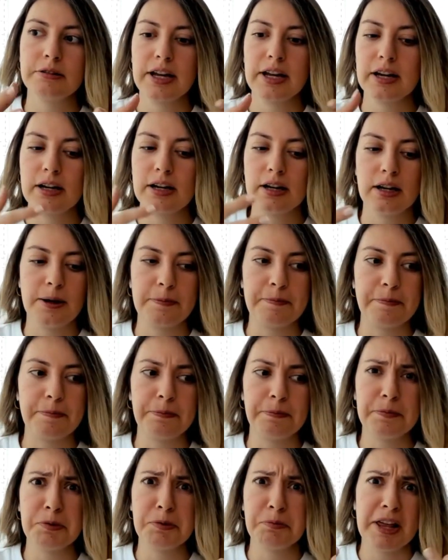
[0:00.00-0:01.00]
like
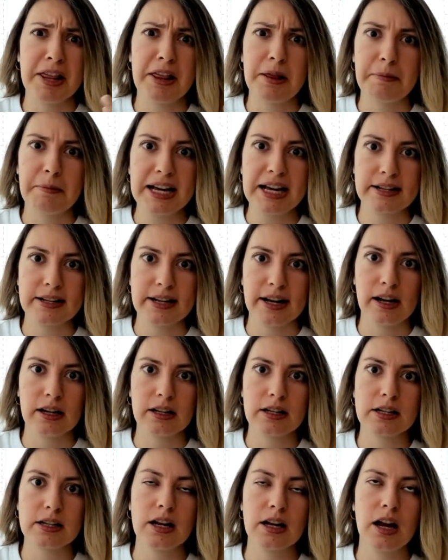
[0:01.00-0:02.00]
with
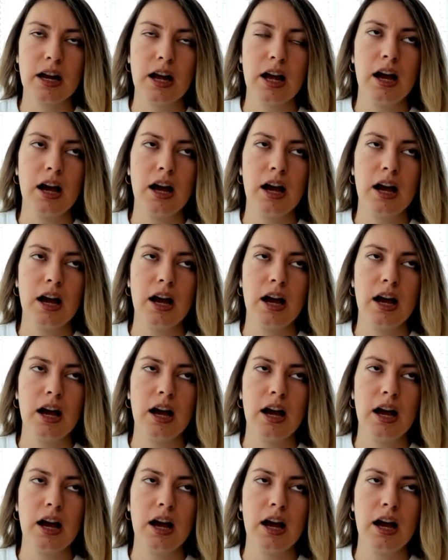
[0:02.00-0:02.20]
mathematics,